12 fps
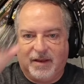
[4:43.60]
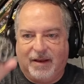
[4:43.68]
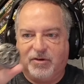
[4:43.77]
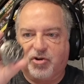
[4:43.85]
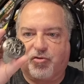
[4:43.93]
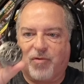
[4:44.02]

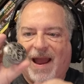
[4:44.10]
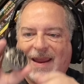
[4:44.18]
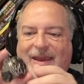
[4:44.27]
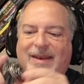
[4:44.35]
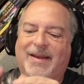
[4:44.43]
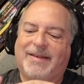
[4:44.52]

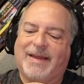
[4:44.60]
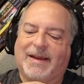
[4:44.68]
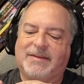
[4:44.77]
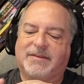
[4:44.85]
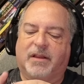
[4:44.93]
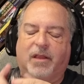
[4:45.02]
Kraken
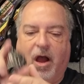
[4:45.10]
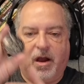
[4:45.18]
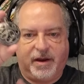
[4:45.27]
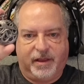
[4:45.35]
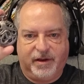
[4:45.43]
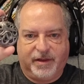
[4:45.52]
dice
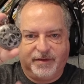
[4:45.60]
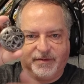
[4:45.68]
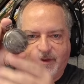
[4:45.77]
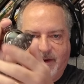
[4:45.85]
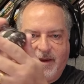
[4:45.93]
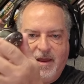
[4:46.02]
locket. Look at this
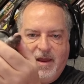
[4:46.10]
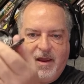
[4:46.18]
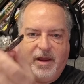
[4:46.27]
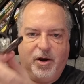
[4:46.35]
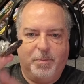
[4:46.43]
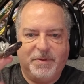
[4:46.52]
thing.
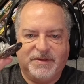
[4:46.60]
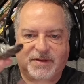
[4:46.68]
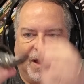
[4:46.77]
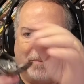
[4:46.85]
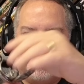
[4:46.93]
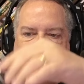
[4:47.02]
It opens
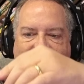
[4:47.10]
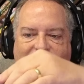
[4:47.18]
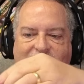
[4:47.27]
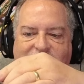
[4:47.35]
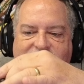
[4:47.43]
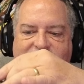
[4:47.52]
up, and
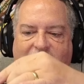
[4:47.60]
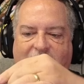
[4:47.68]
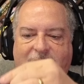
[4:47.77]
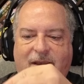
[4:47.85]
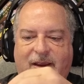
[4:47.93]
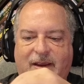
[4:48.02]

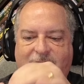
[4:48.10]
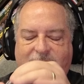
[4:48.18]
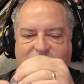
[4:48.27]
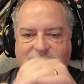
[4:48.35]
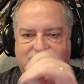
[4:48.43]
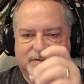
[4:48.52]
inside
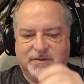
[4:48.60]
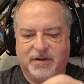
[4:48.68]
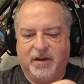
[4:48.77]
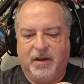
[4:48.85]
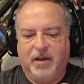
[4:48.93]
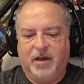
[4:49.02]
is
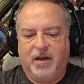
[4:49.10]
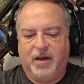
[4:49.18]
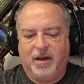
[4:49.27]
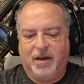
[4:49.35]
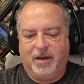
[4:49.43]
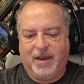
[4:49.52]

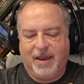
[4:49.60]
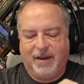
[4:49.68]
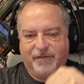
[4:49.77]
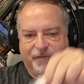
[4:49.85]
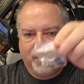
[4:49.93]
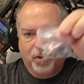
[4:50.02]
a
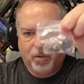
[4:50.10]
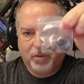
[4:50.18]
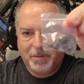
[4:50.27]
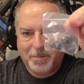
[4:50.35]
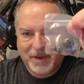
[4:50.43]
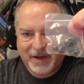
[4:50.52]

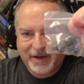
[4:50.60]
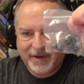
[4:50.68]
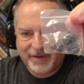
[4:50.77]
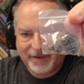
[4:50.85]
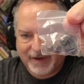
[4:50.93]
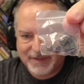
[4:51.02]
full mini
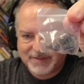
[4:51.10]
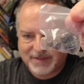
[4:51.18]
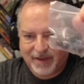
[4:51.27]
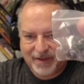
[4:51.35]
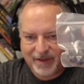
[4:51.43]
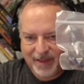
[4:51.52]
dice
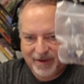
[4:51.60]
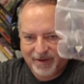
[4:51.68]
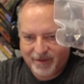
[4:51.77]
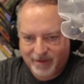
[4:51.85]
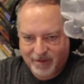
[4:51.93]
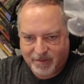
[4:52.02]
set. Look at that.
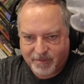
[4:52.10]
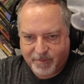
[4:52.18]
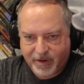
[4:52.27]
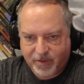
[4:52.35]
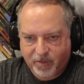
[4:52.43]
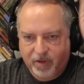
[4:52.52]
It's
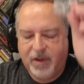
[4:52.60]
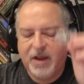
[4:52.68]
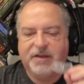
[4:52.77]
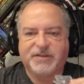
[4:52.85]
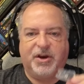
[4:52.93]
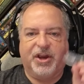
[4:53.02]
pretty cool.
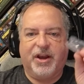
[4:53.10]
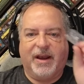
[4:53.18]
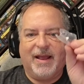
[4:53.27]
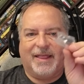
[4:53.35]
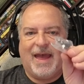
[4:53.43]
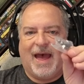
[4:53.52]
So you're going to
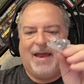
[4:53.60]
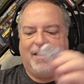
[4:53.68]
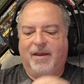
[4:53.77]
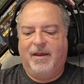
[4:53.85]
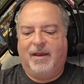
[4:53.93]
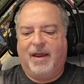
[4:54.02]
get
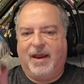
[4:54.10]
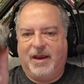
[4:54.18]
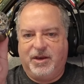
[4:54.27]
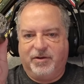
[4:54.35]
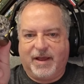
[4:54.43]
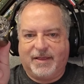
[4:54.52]
that,
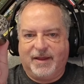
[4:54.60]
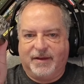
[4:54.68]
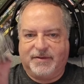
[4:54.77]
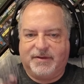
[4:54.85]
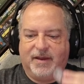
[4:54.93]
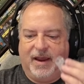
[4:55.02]
and you get
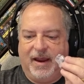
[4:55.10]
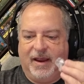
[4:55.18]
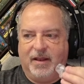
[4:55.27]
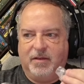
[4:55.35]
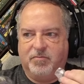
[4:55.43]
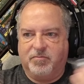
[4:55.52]
this,
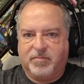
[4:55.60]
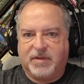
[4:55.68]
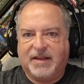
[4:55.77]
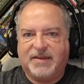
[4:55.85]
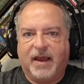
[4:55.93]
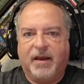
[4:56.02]
and
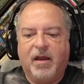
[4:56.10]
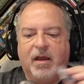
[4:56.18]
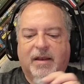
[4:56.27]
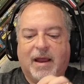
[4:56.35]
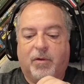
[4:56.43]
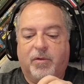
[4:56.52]
that's it.
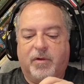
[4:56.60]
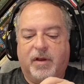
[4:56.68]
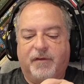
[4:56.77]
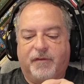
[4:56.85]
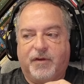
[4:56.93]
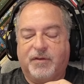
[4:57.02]
Now,
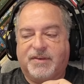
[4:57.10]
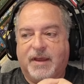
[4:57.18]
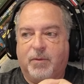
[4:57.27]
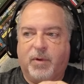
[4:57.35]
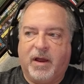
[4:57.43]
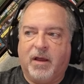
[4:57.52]
if you say,
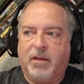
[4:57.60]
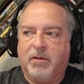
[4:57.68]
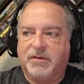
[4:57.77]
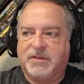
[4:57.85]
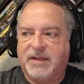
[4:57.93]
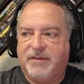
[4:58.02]

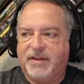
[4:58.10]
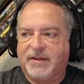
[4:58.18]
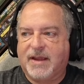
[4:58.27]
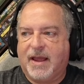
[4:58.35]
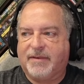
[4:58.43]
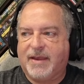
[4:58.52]
well, Steve,
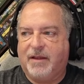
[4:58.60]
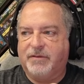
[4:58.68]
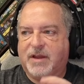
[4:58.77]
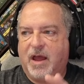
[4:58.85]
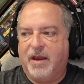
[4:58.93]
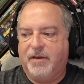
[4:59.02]
that sounds
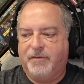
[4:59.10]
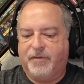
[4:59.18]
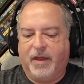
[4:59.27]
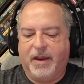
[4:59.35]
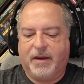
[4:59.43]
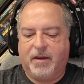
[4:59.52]
kind of
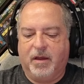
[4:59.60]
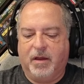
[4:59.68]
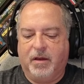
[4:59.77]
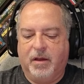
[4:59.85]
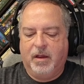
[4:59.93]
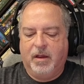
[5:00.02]
like
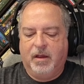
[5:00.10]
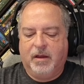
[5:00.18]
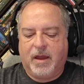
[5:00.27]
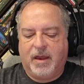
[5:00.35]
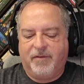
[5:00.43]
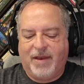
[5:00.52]
a
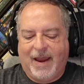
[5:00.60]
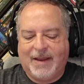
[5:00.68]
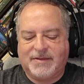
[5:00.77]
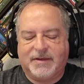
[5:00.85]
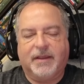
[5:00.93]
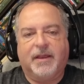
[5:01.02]
kind of
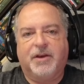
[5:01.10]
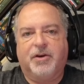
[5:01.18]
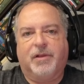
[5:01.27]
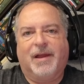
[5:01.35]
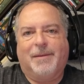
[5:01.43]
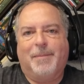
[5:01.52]
nasty that you're
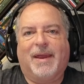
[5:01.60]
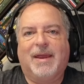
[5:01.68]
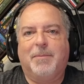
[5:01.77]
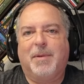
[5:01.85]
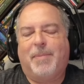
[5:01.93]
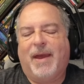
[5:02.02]
like
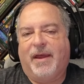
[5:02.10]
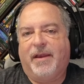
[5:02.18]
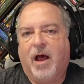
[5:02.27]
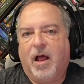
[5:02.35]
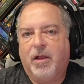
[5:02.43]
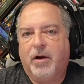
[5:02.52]
making me pay a
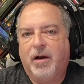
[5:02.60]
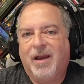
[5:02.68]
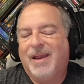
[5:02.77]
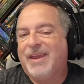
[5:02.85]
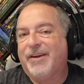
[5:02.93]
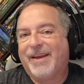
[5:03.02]
dollar.
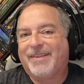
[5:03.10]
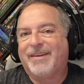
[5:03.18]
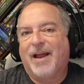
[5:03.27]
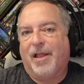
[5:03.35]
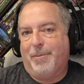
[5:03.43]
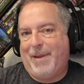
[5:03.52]
You get the
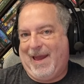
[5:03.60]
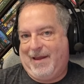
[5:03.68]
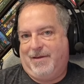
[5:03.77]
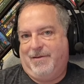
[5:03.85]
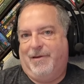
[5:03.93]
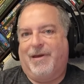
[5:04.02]
dollar
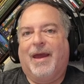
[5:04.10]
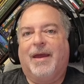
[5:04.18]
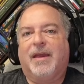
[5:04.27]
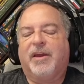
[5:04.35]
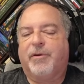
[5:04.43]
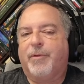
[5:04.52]
back.
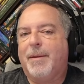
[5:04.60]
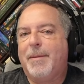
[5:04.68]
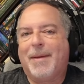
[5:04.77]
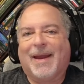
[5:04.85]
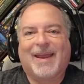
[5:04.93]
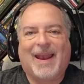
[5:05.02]
Okay. You can write me
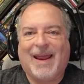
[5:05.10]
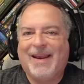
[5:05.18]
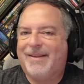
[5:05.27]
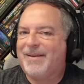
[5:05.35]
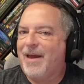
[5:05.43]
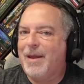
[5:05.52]
back at
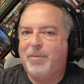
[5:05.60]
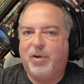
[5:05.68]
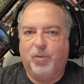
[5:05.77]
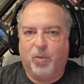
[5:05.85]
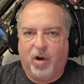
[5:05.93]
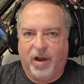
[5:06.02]
any time
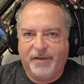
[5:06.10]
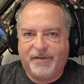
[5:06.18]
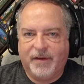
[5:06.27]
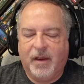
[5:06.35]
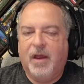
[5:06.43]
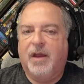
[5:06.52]
you
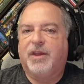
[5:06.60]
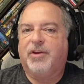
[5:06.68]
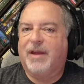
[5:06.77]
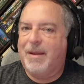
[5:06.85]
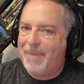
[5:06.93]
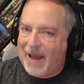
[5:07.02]
want. You
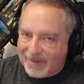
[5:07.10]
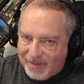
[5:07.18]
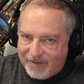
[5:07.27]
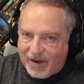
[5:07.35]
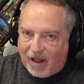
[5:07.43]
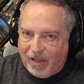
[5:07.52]
can get back the
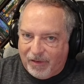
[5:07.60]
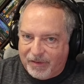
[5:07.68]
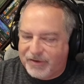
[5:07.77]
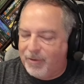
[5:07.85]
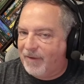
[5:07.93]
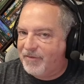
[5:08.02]
dollar.
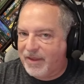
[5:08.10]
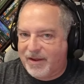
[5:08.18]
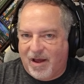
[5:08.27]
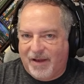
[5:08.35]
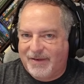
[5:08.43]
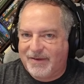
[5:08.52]
So after the
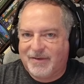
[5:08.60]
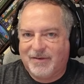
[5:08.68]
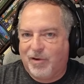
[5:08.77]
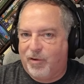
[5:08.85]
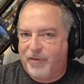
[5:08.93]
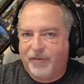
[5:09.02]
contest is
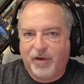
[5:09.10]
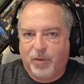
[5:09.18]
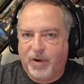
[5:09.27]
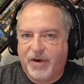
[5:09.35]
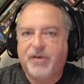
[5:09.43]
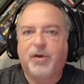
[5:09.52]
over, if you don't
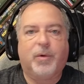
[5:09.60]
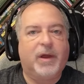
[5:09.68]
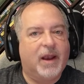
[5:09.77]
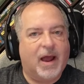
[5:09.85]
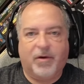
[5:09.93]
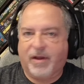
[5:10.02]
want to do
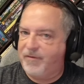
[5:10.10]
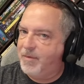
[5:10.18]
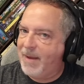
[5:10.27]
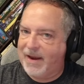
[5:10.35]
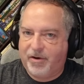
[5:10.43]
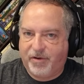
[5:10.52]
it, I'll give you
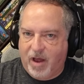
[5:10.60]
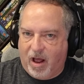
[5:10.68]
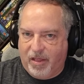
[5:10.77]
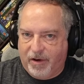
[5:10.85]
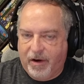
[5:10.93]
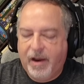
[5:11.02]
back your
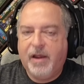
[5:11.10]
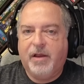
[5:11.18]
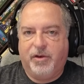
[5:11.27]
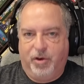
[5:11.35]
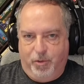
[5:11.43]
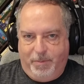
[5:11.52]
dollar.
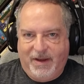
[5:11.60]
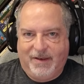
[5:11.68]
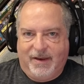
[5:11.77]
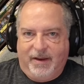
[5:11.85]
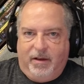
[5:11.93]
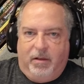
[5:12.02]
No big
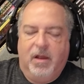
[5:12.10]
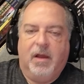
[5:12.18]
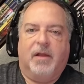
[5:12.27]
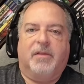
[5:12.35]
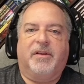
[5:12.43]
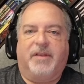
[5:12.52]
deal.
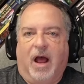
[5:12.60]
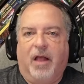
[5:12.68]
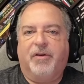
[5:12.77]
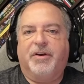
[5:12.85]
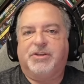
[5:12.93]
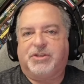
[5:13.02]
The
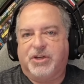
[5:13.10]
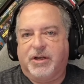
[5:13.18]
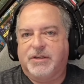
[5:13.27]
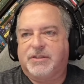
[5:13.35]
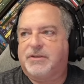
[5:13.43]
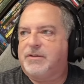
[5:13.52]
dollar is
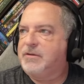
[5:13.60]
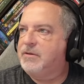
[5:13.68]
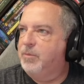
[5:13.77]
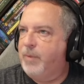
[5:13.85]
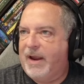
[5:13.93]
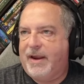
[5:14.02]
just
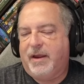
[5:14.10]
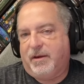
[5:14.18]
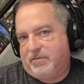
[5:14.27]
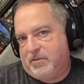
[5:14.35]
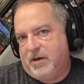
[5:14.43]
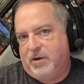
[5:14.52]
the way,
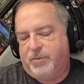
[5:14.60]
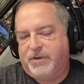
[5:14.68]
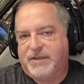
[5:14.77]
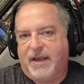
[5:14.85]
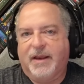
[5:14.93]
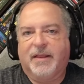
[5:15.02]
you know, we're
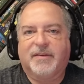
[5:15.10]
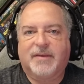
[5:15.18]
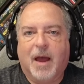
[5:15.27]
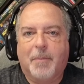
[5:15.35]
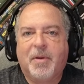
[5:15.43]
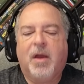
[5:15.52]
setting this up.